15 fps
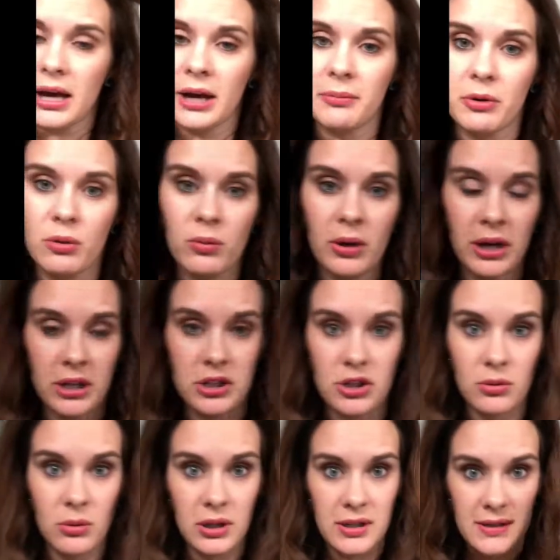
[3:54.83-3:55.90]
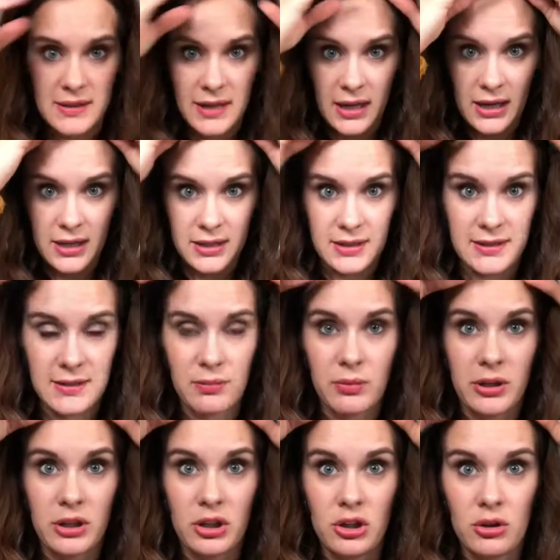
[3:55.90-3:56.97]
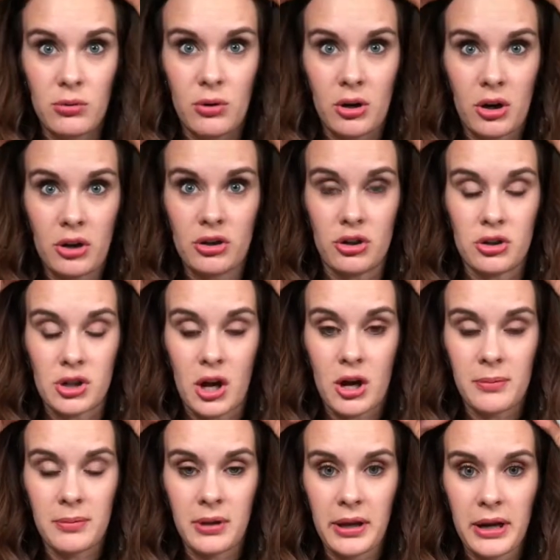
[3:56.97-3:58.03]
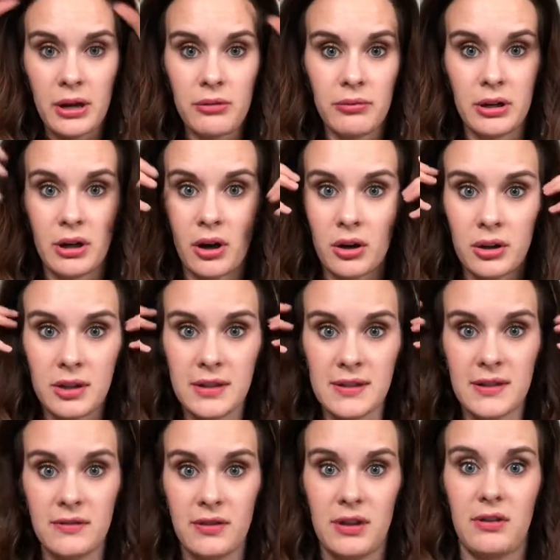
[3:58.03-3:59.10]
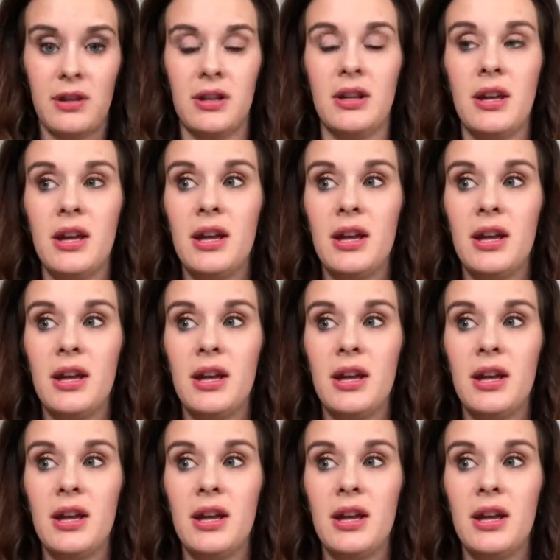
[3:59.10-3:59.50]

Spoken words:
What I do want to say is when you are on your top layer, regardless if the